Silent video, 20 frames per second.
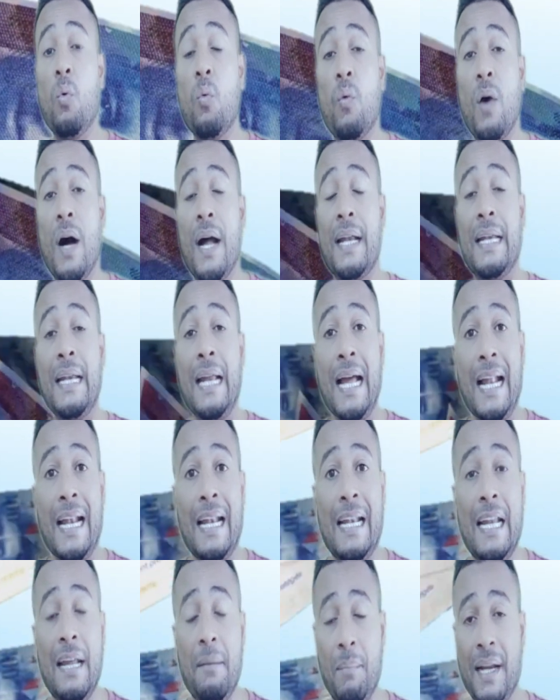one
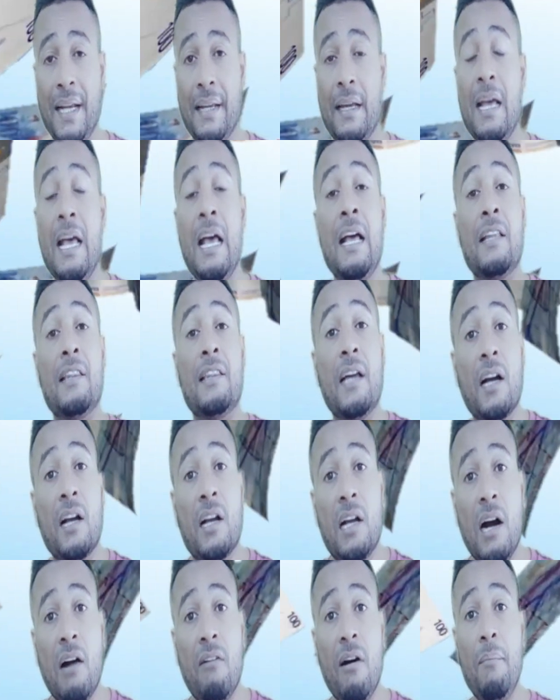limit. The
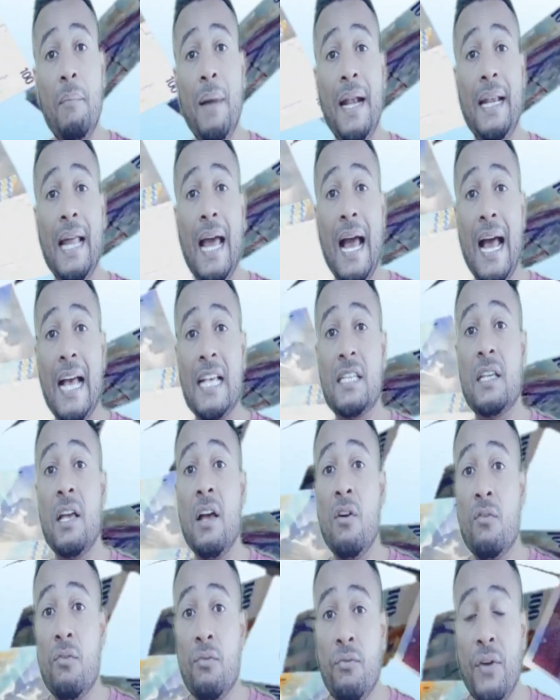government has
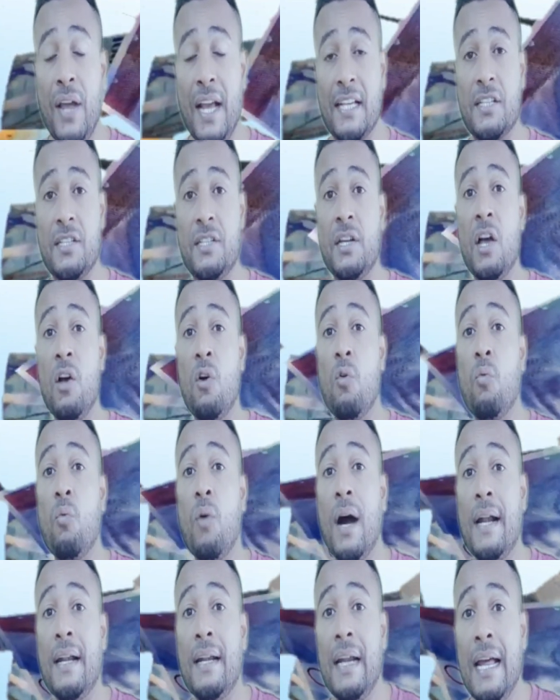fixed
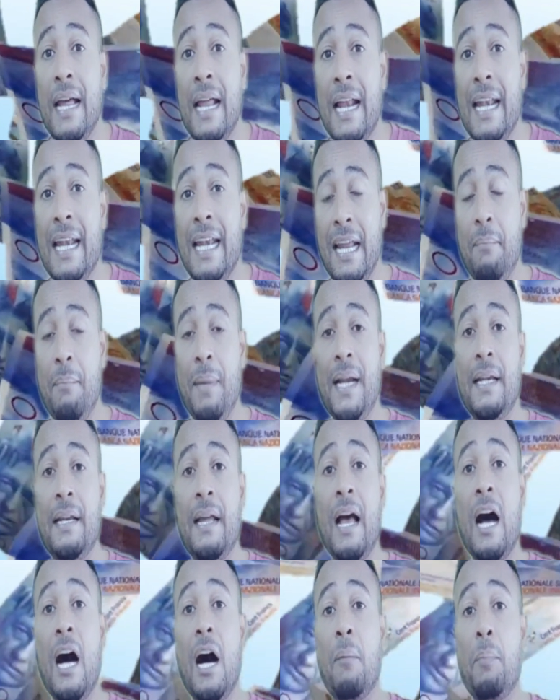one limit
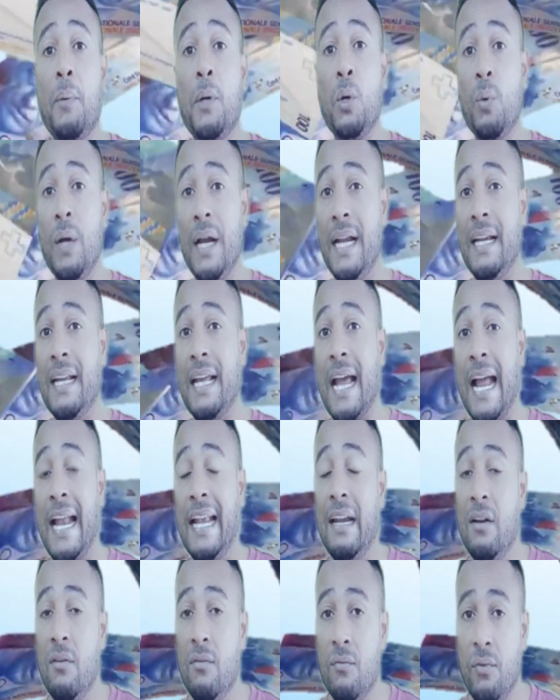up to it
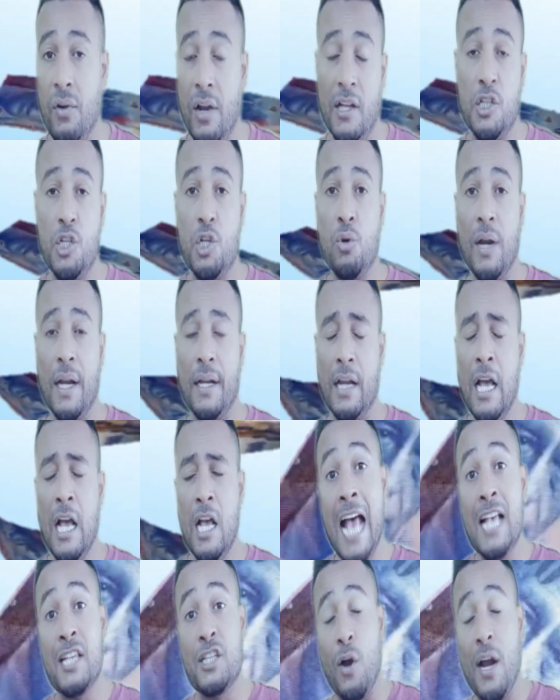can fluctuate.
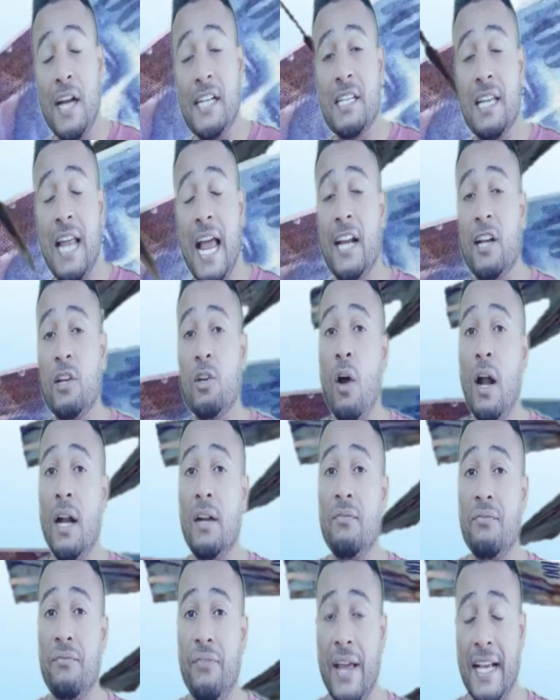So it's like
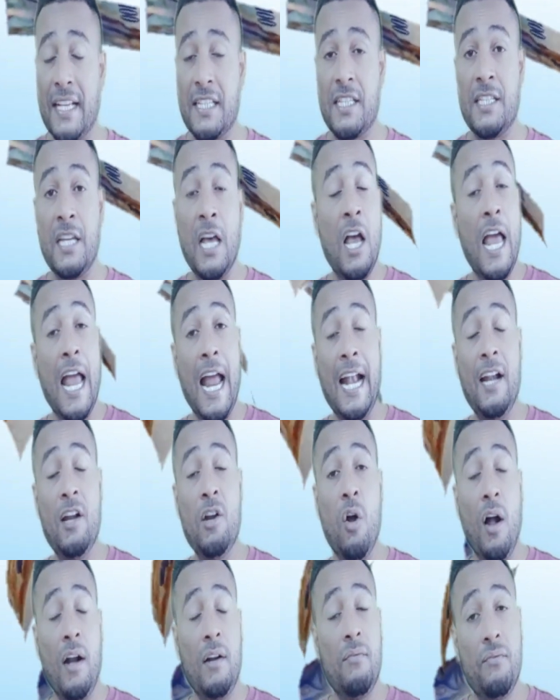not fixed and
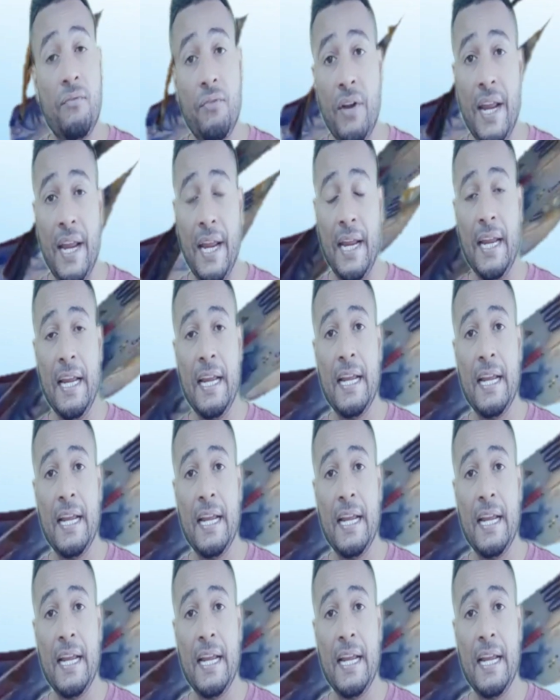not free.